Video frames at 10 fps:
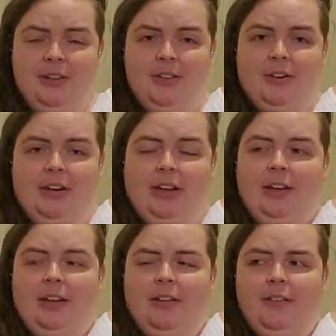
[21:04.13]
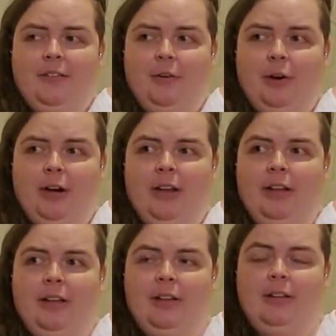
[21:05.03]
3, 4,
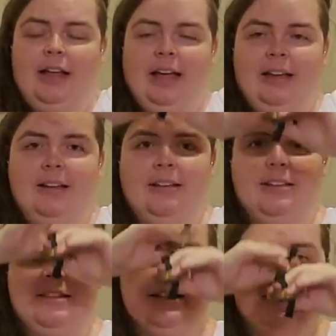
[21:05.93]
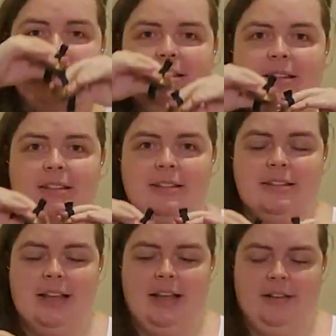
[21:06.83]
clap, 6,
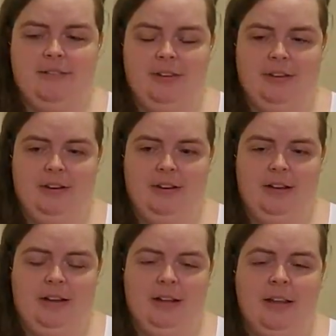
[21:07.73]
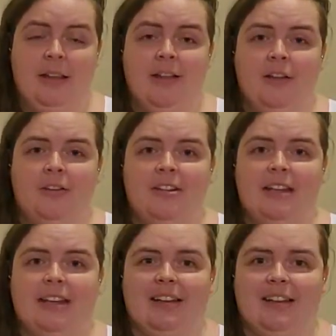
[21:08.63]
7, 8,
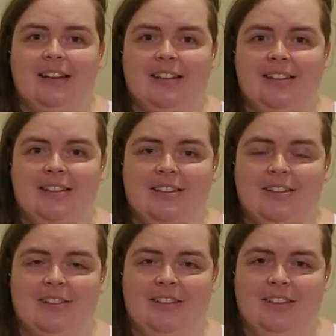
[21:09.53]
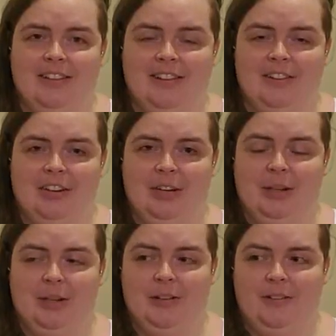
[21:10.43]
kick, 2, 3,
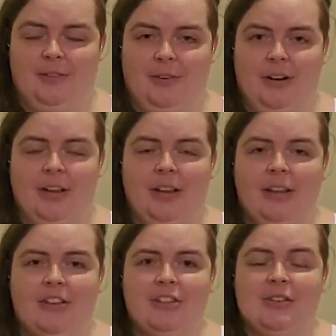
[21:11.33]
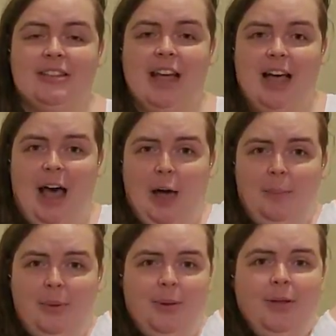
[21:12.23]
4. So it's
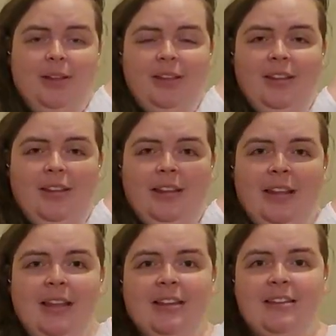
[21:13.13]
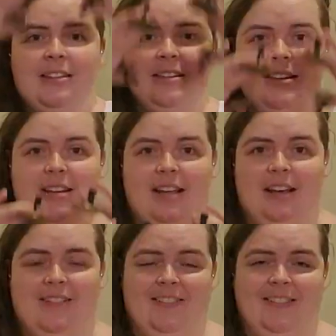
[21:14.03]
up,
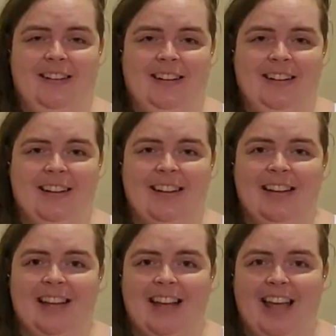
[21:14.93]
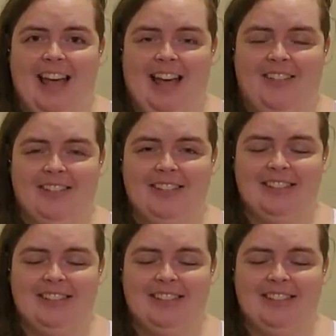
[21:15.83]
down, out.